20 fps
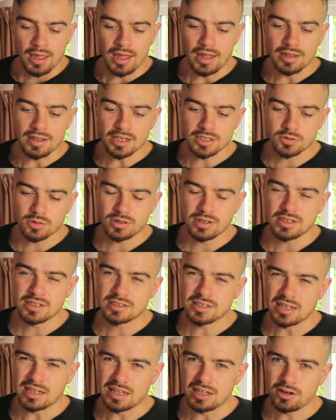And this one
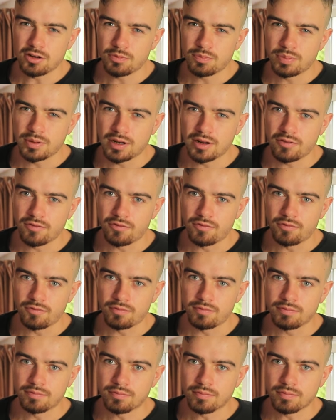needs a little bit of
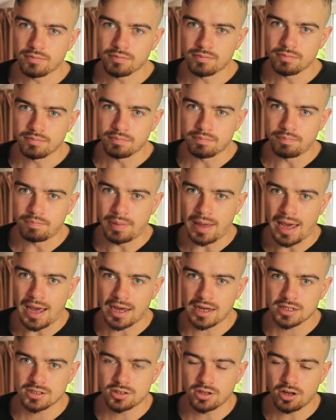
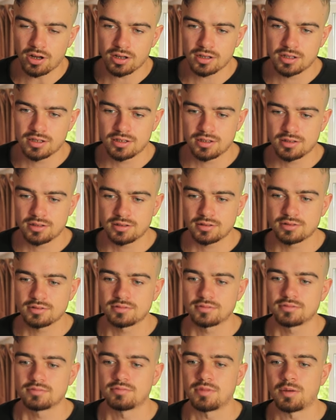back talking.
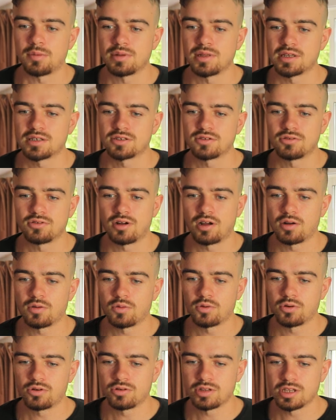Maybe that's the wrong
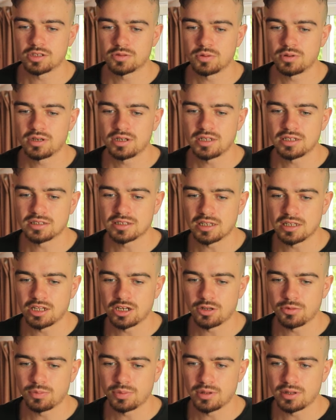word. This one needs a
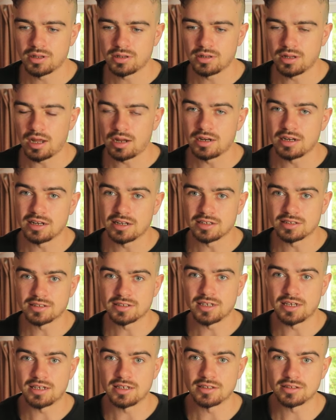little bit, I need to
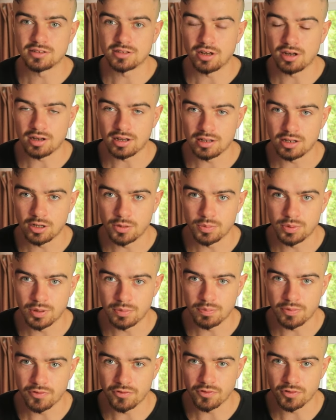say, talk a little
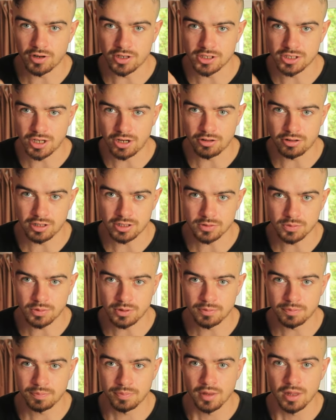bit before I share this
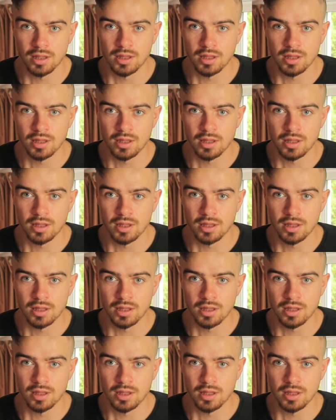one